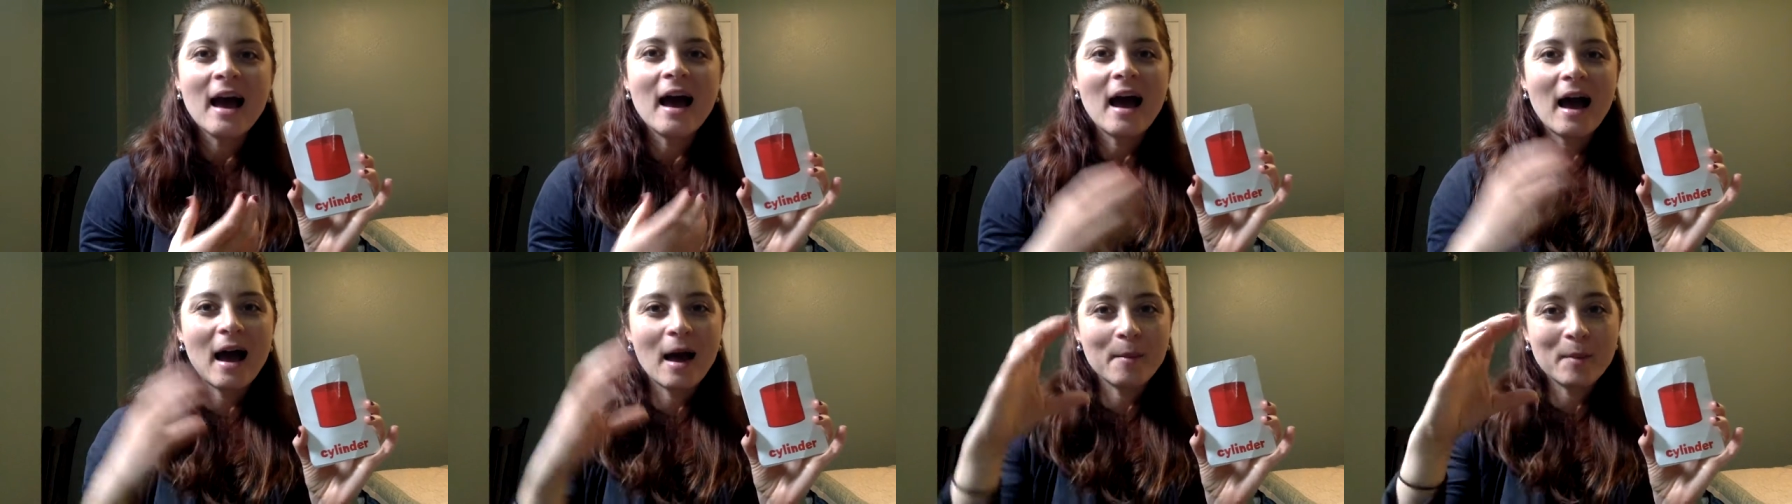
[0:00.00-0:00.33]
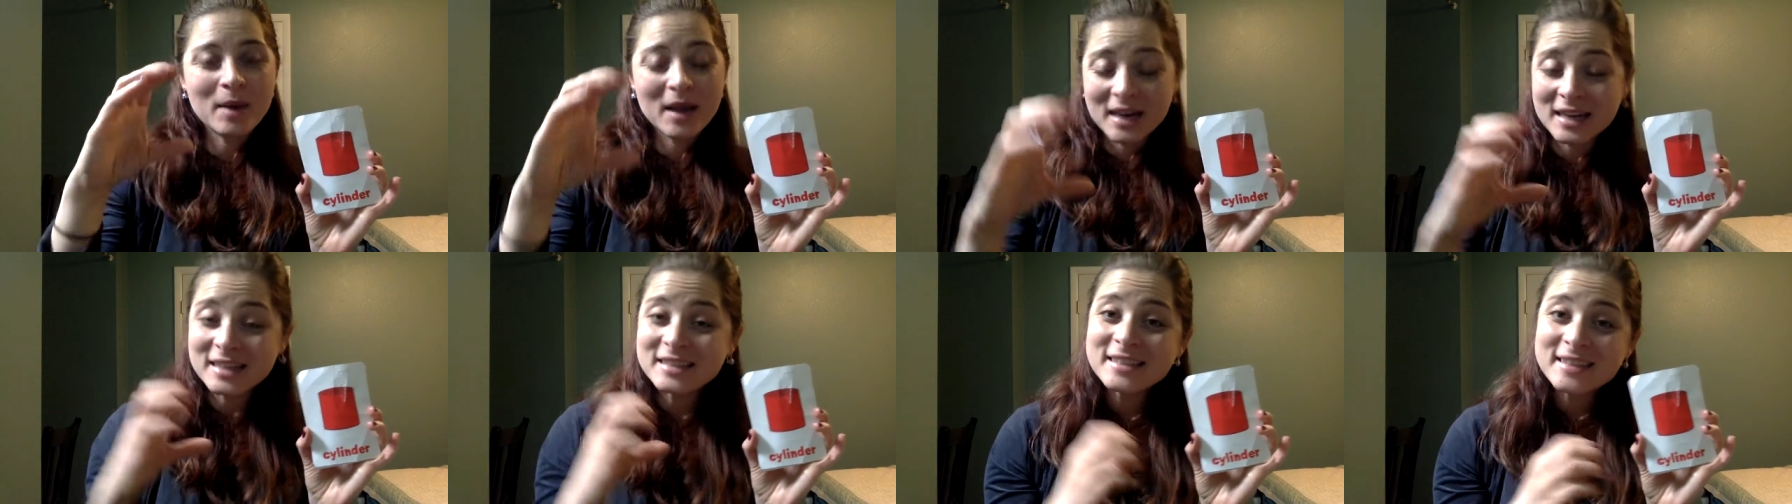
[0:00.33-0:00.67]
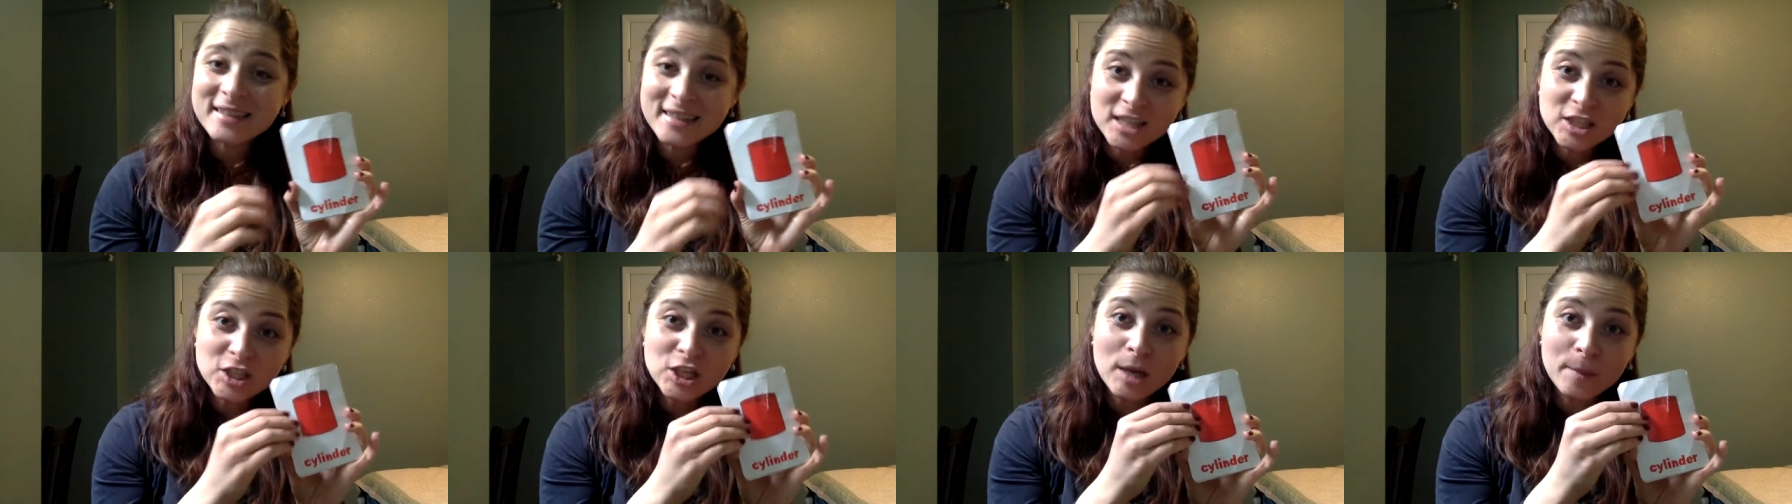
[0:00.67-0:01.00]
and it's
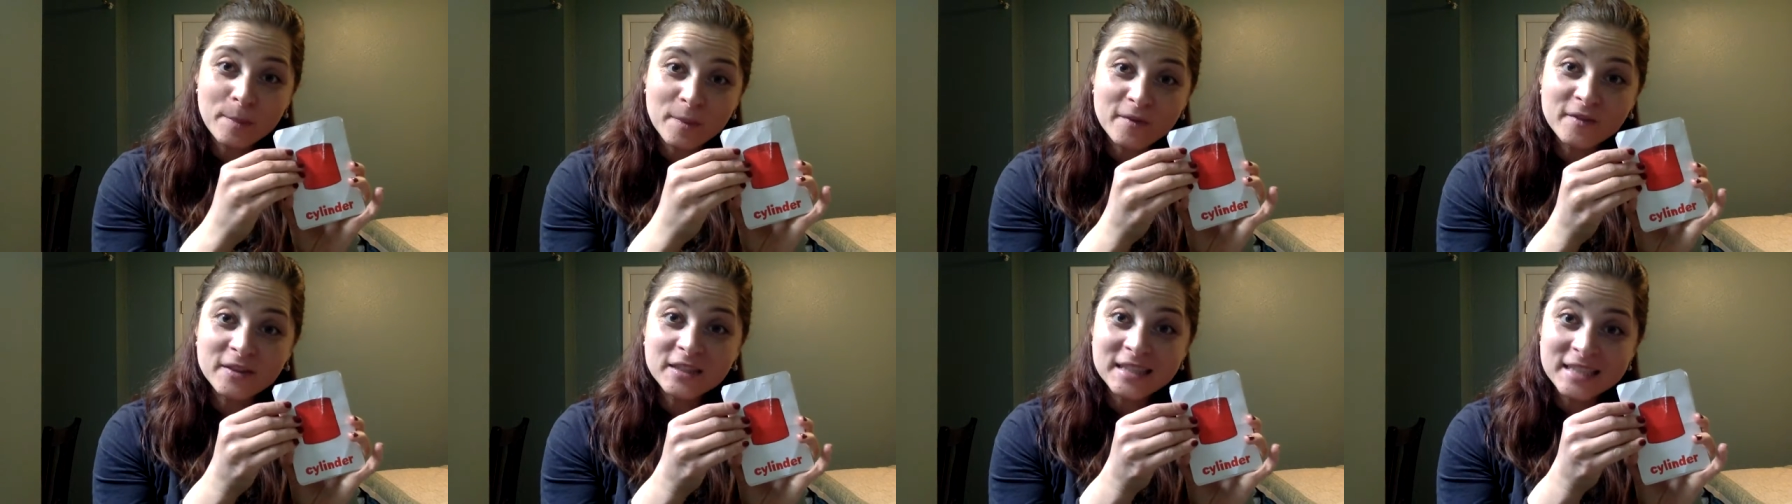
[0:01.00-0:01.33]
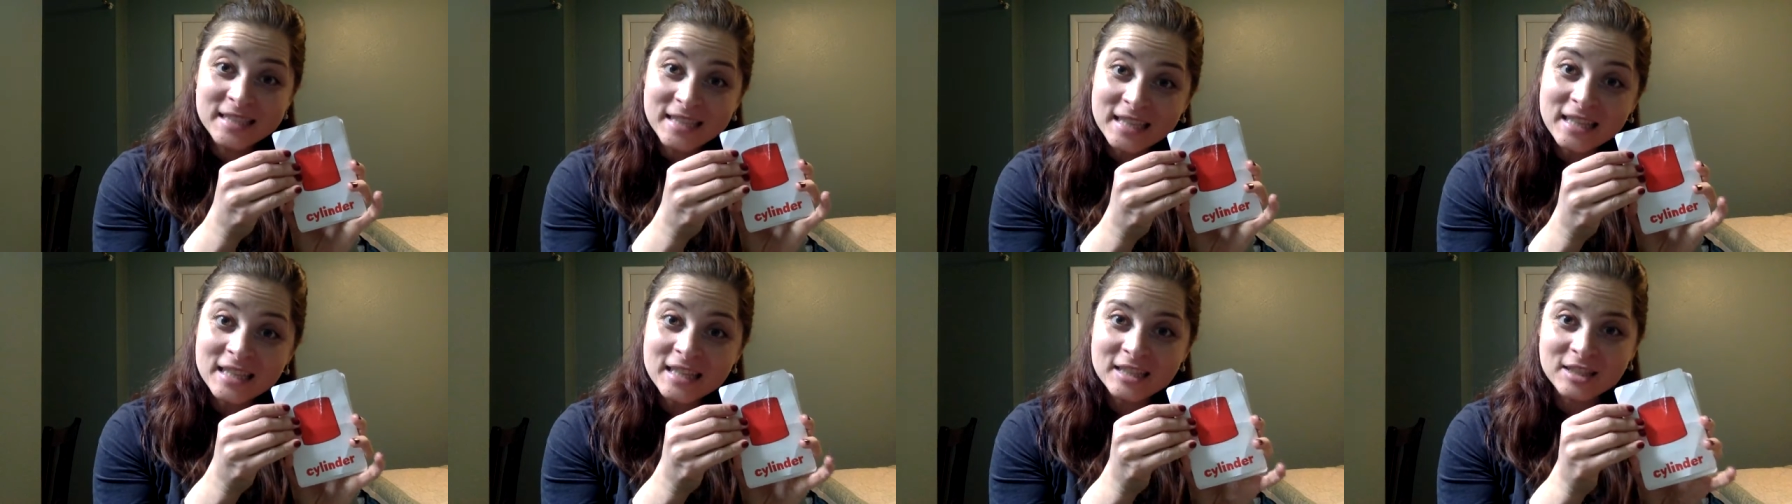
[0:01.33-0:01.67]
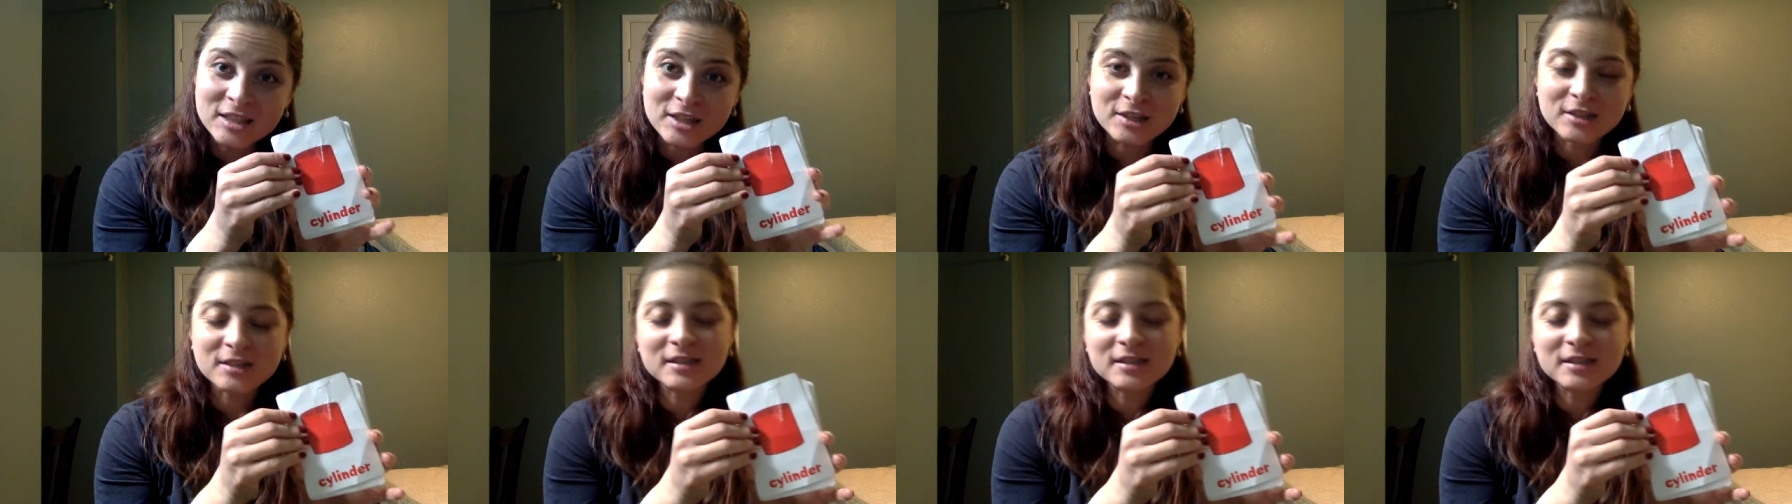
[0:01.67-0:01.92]
in the shape of a cylinder.